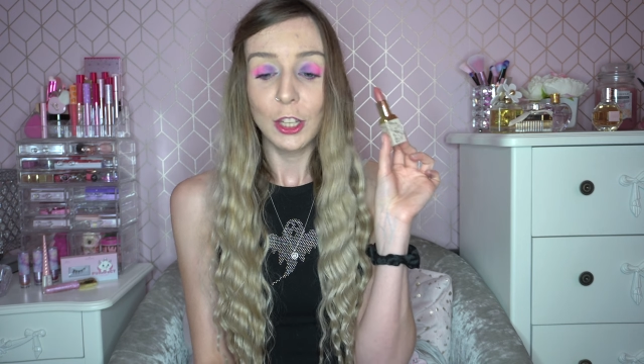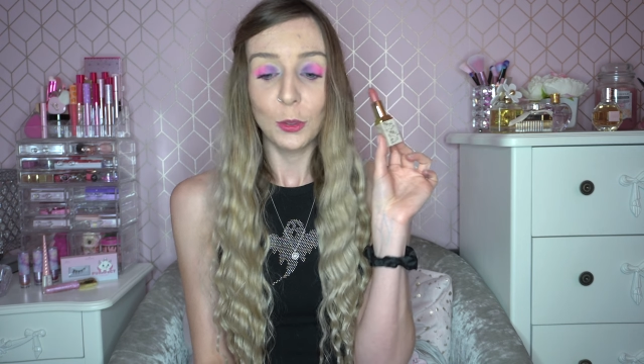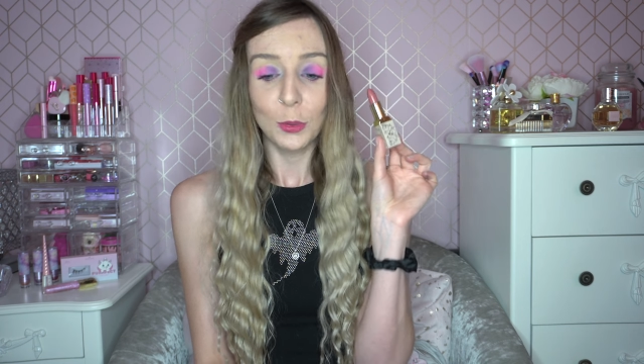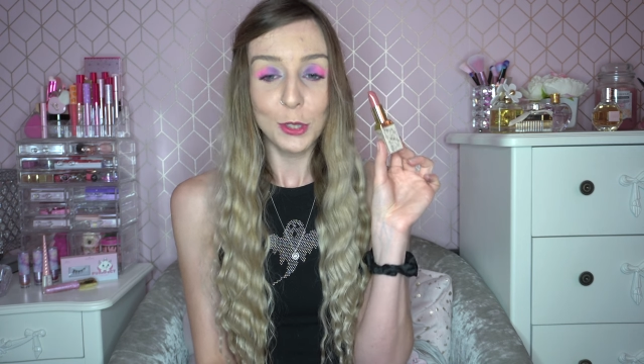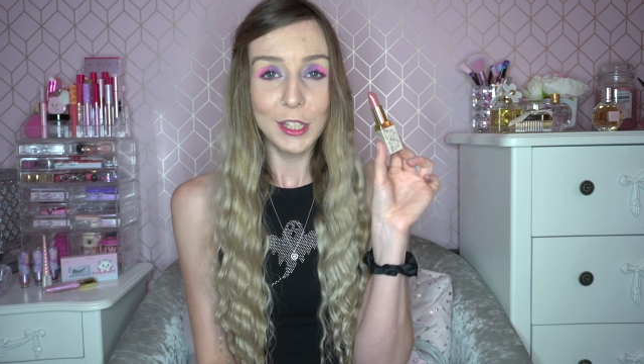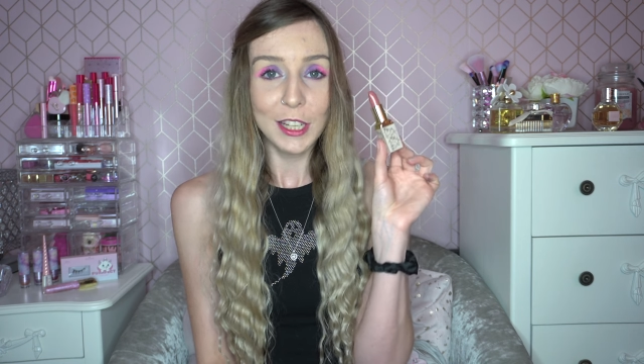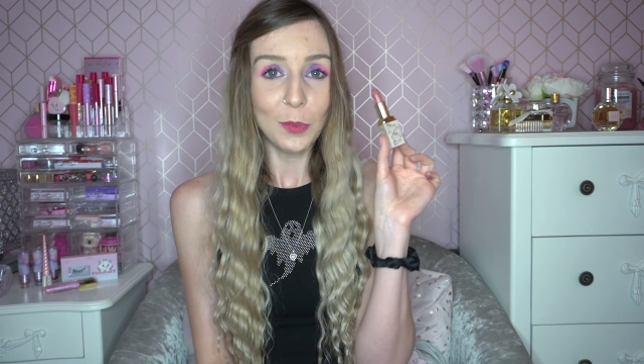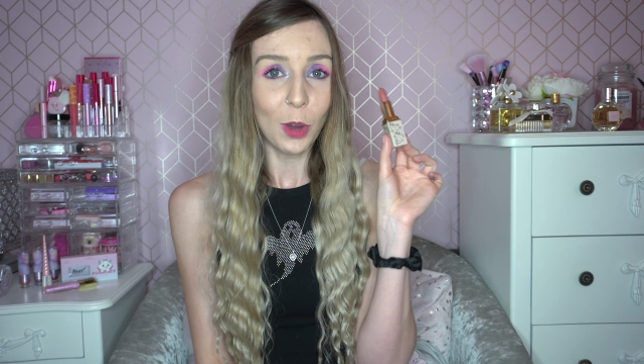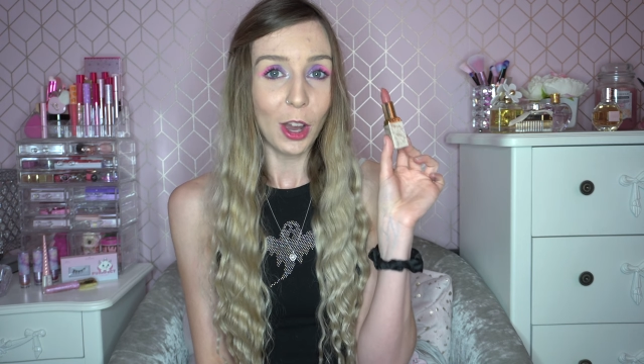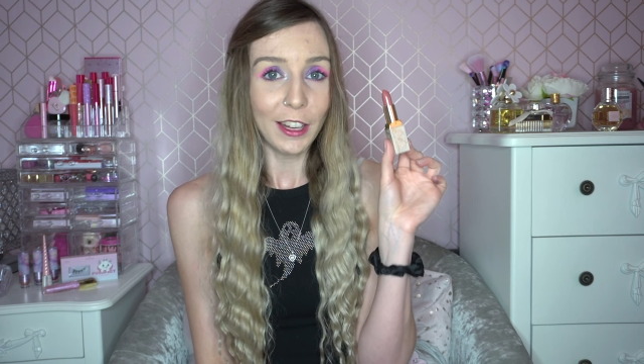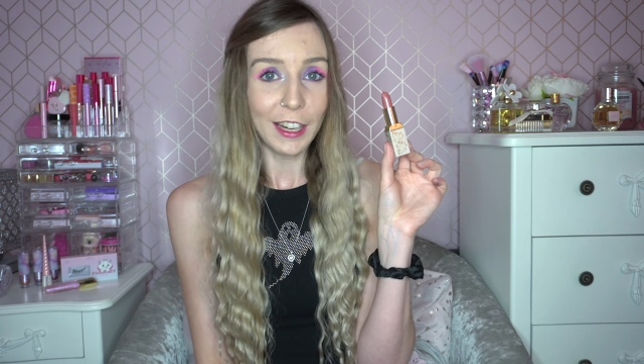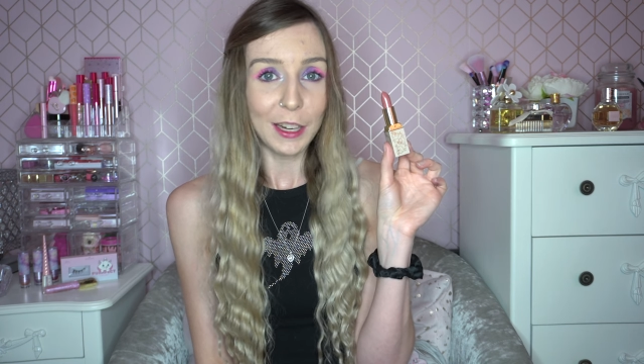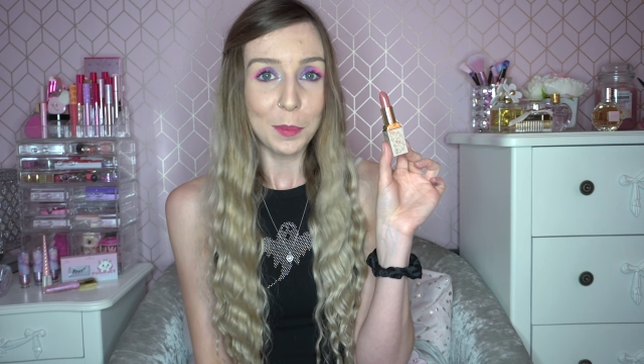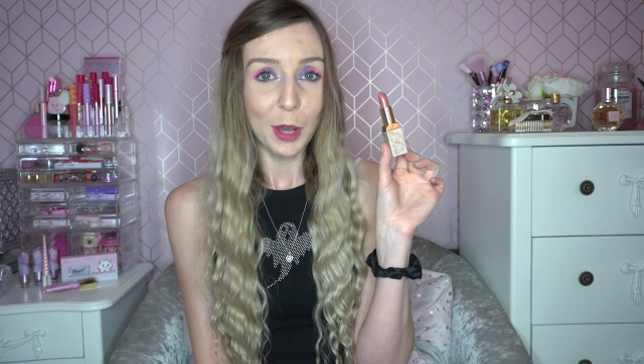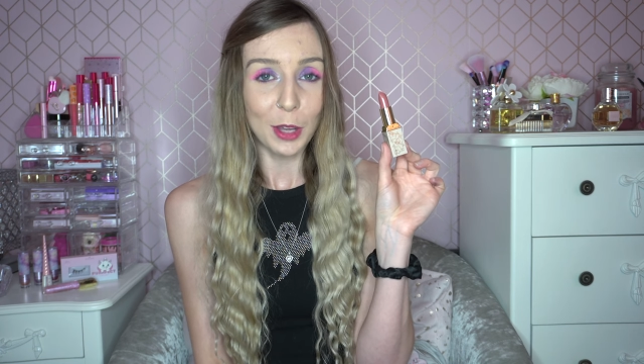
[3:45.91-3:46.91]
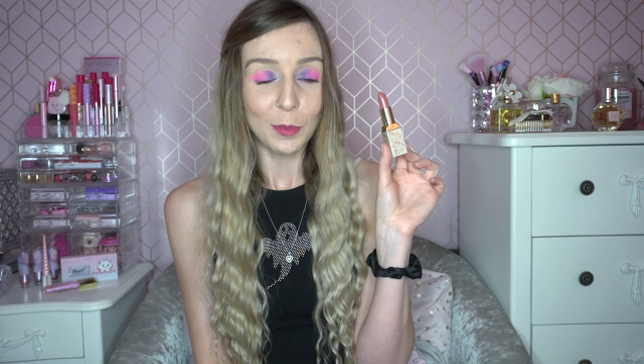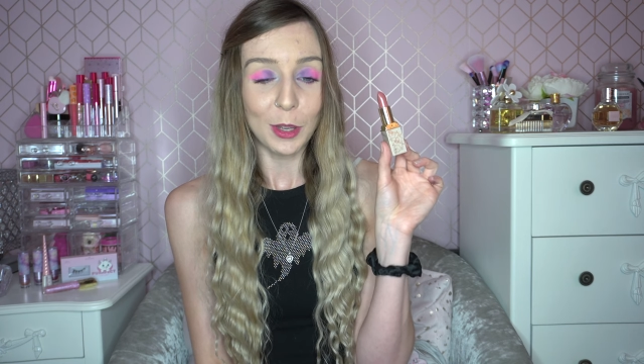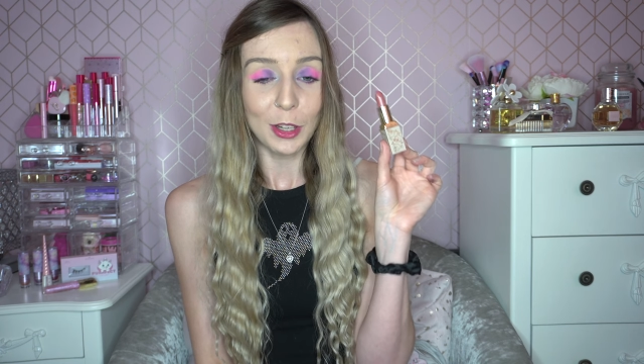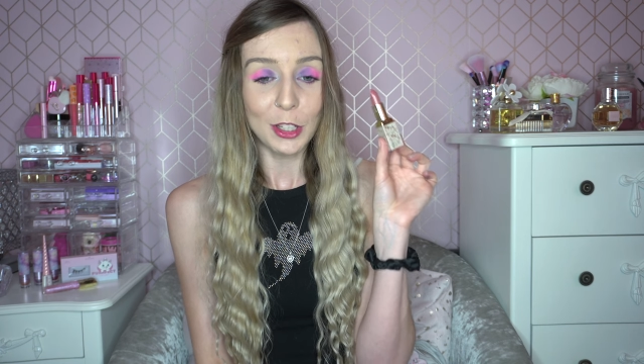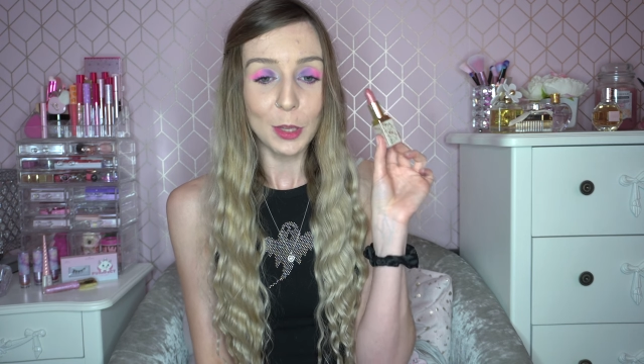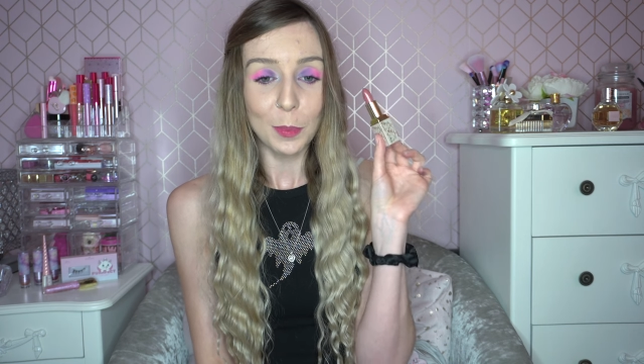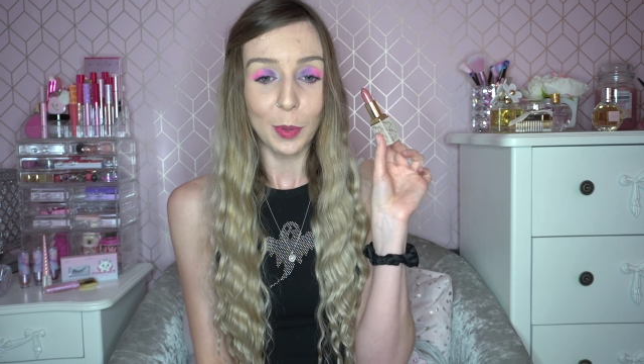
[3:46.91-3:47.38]
You'll see why in a
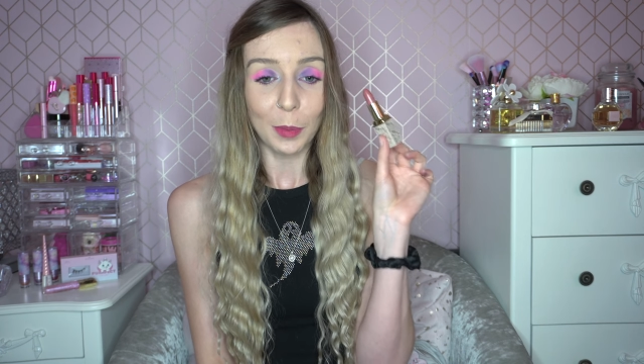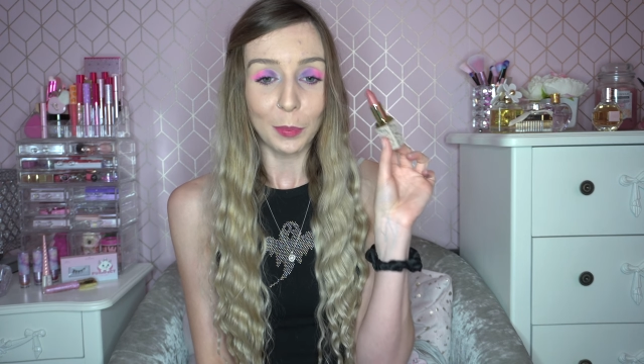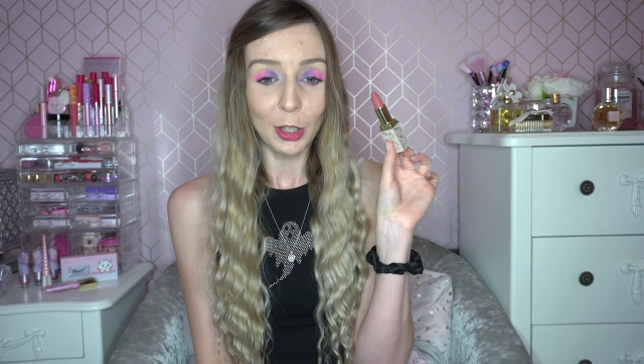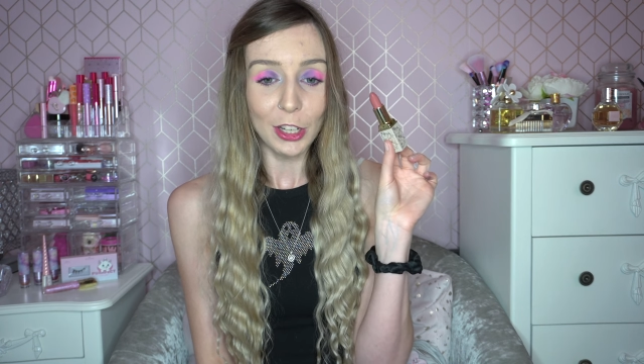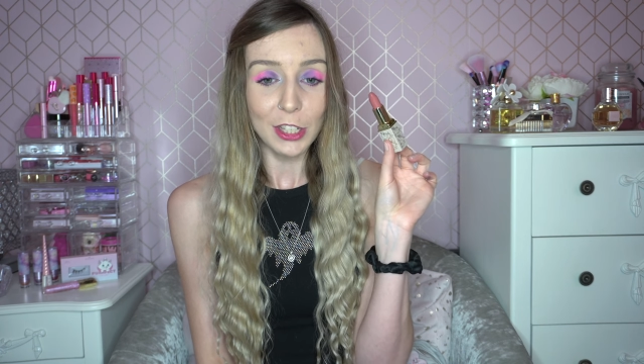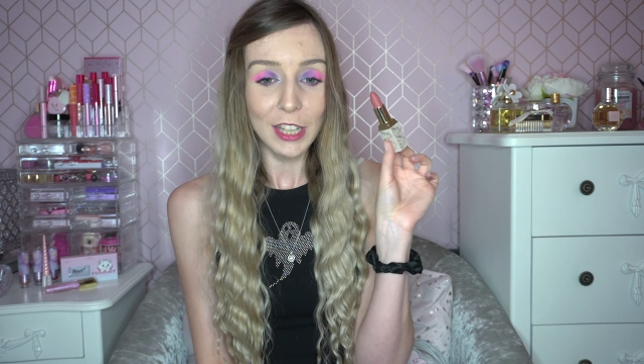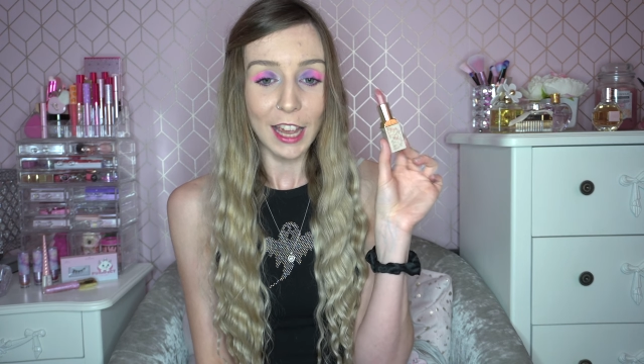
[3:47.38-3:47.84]
moment, but I'm going to